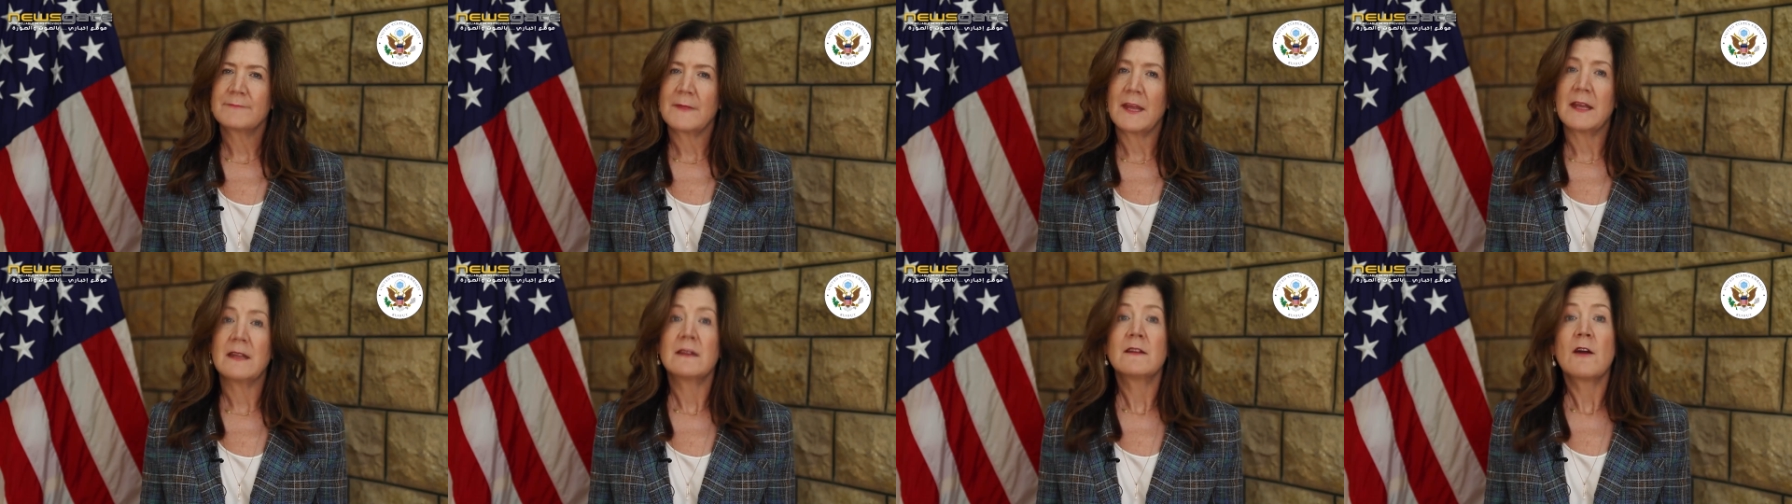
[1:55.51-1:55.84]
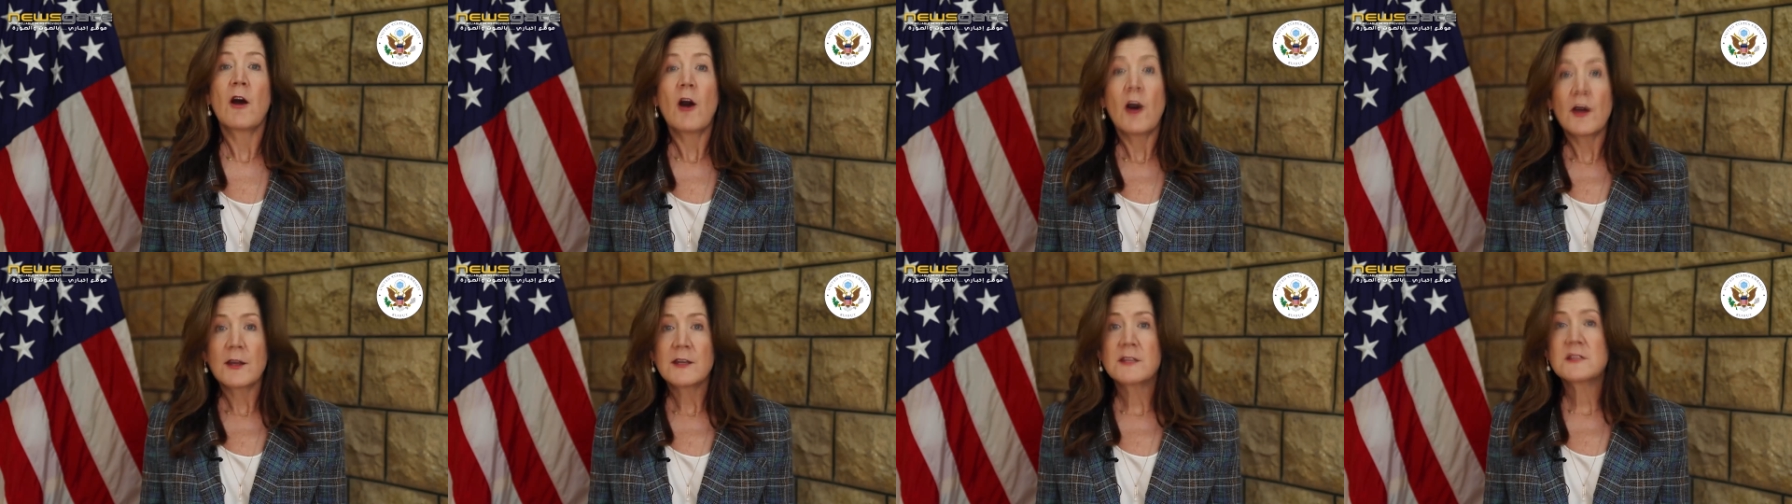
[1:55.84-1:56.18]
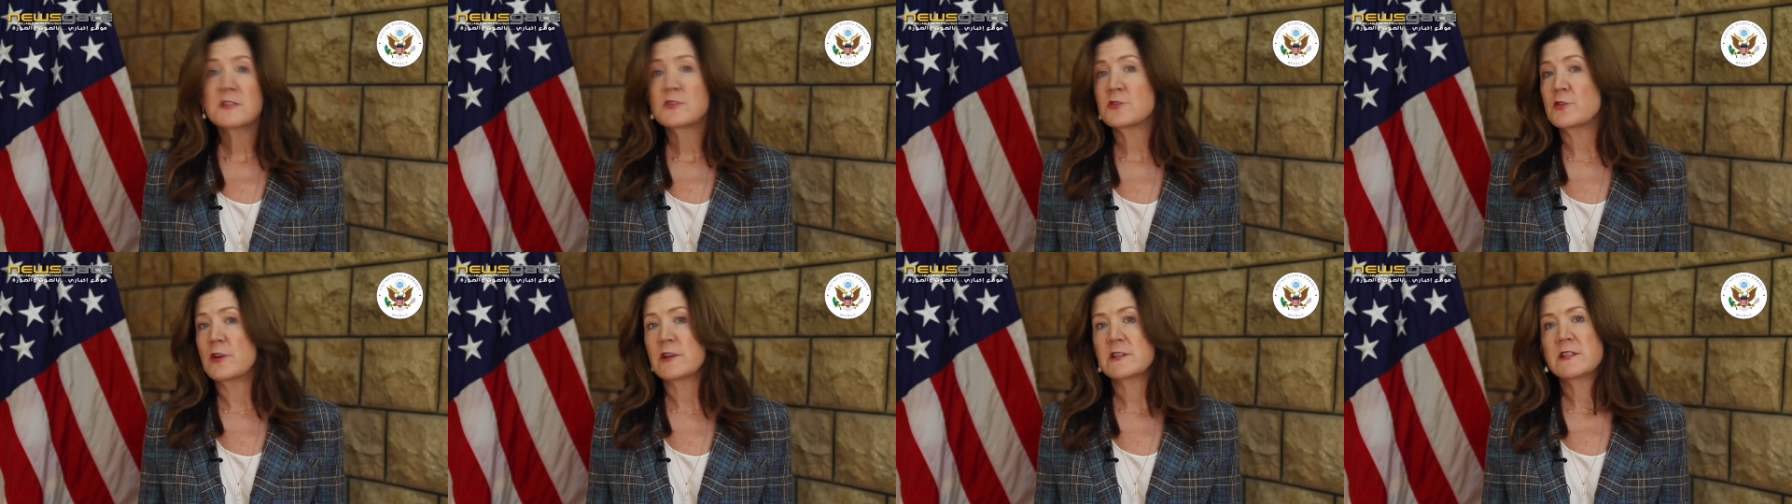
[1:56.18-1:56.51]
And on
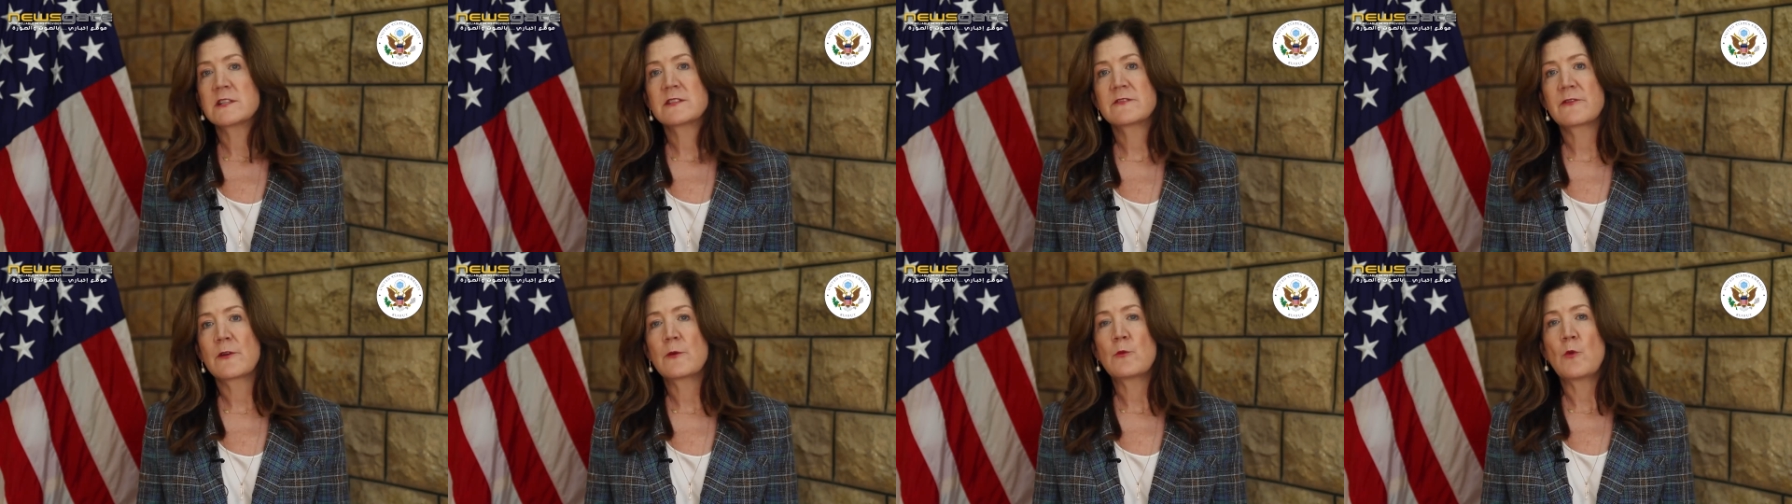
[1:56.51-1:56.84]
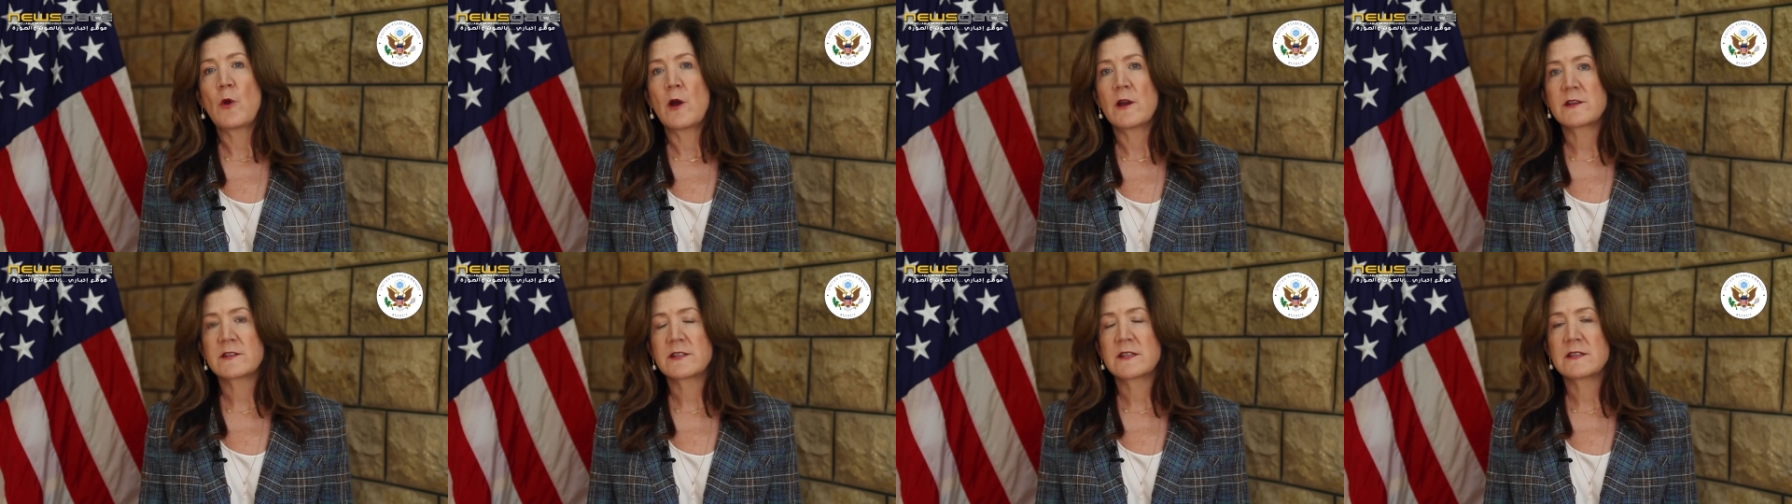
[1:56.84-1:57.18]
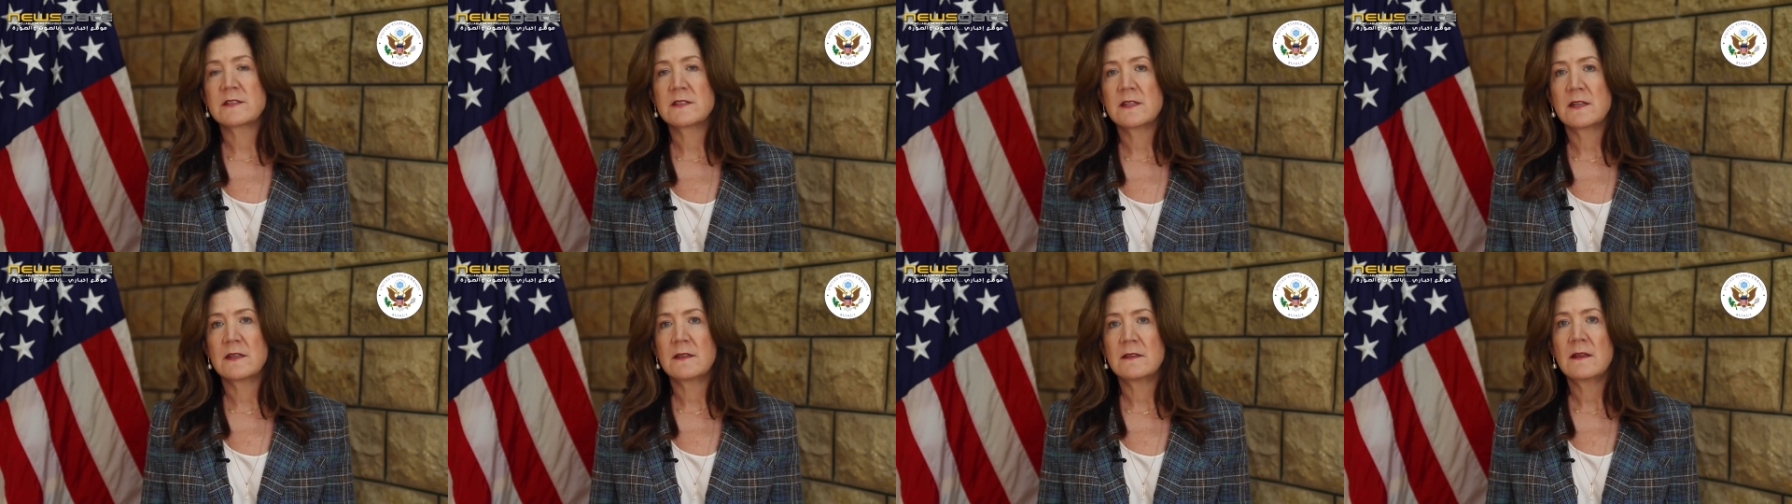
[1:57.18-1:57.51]
instructions from
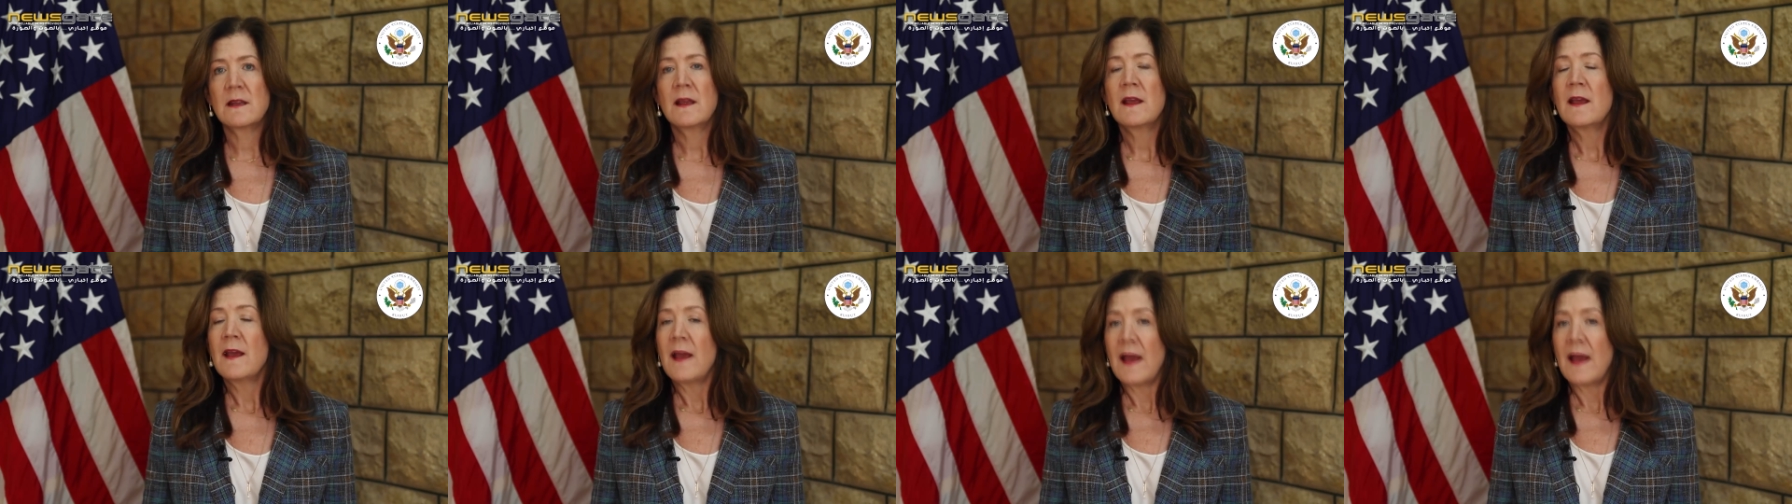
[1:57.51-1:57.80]
Washington,